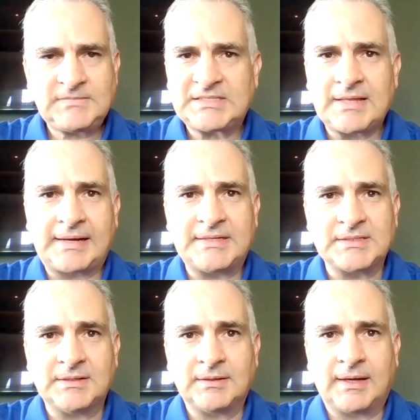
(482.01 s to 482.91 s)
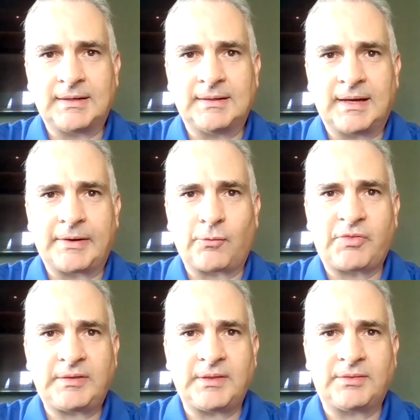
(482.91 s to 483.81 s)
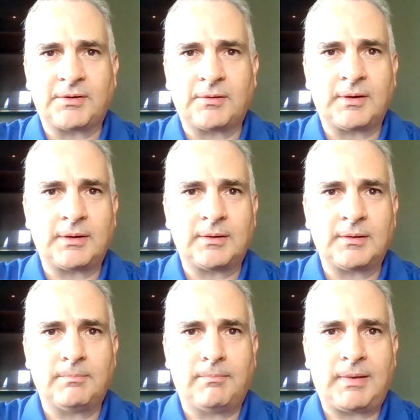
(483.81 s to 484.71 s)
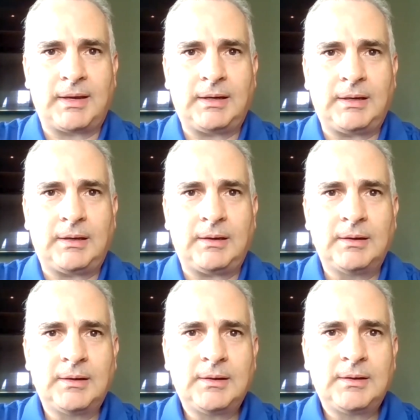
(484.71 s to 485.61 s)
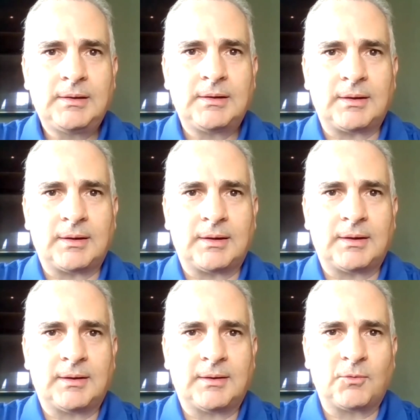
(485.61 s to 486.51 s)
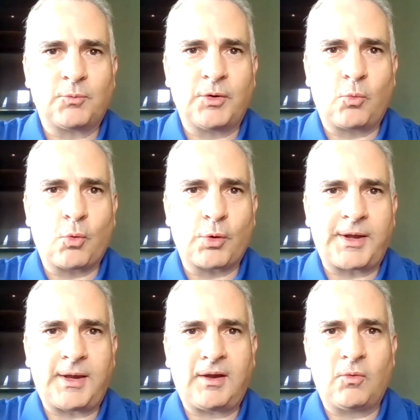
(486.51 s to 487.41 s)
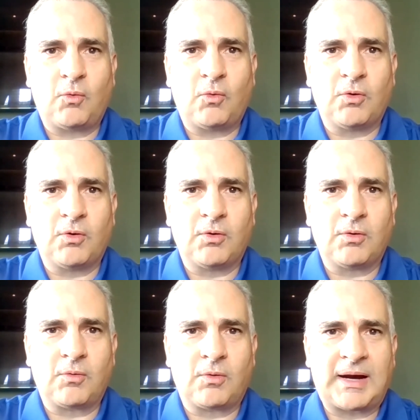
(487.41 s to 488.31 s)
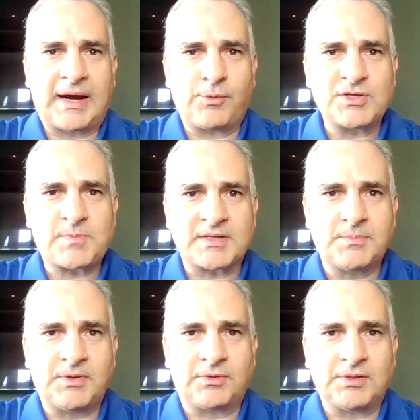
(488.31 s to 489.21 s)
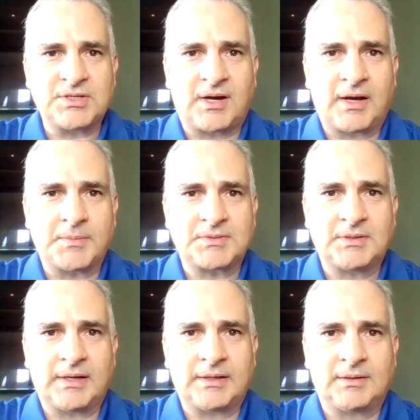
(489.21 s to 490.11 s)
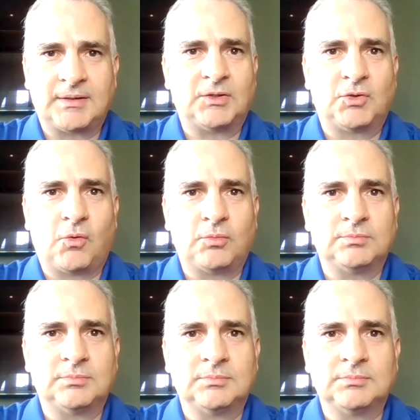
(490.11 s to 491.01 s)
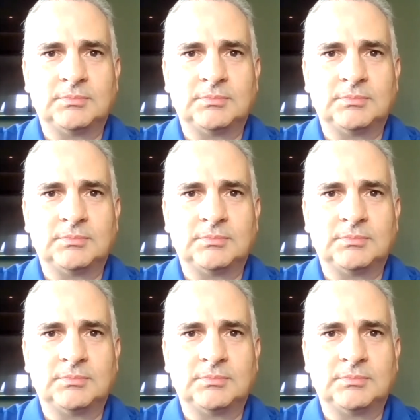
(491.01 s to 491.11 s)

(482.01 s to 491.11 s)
It's not easy, and I don't think that there are many rewarding or high responsibility jobs that don't